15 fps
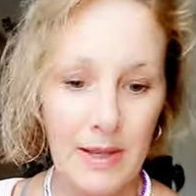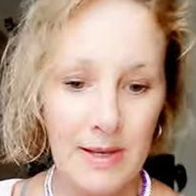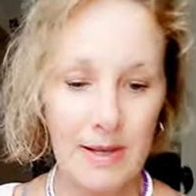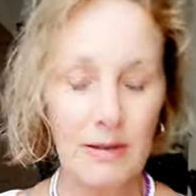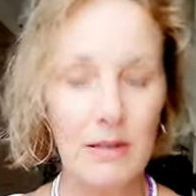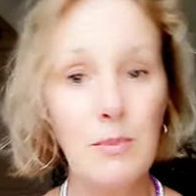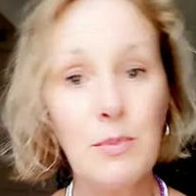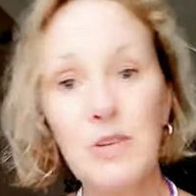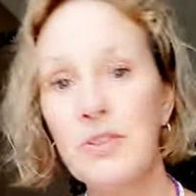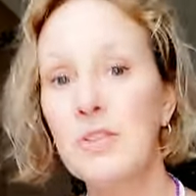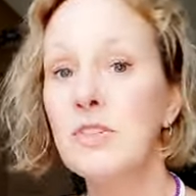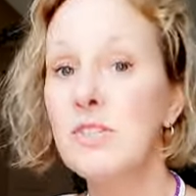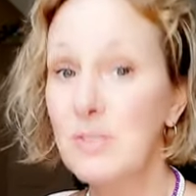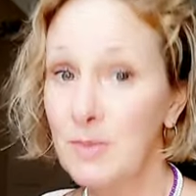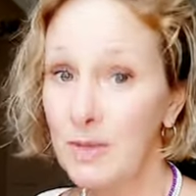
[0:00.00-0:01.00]
Now I'm going to move on
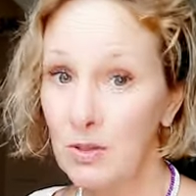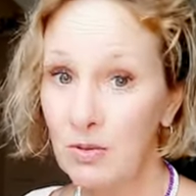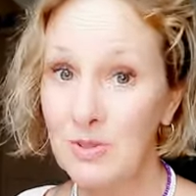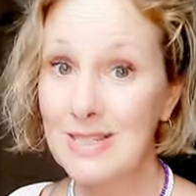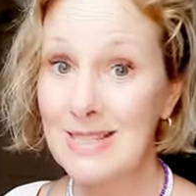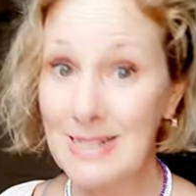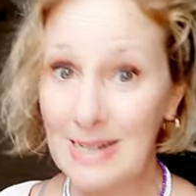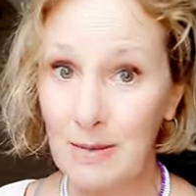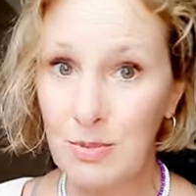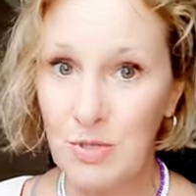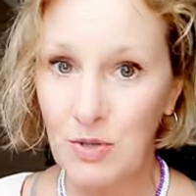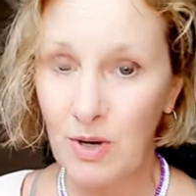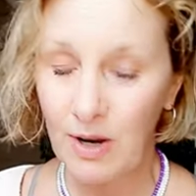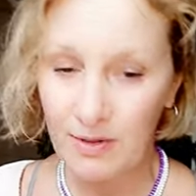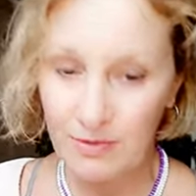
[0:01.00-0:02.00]
to something called the sleep
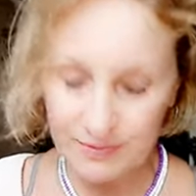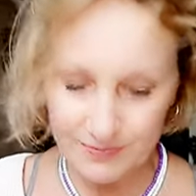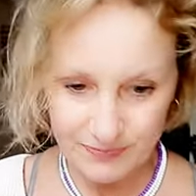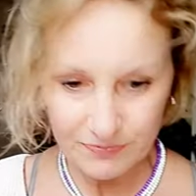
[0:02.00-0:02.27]
drive.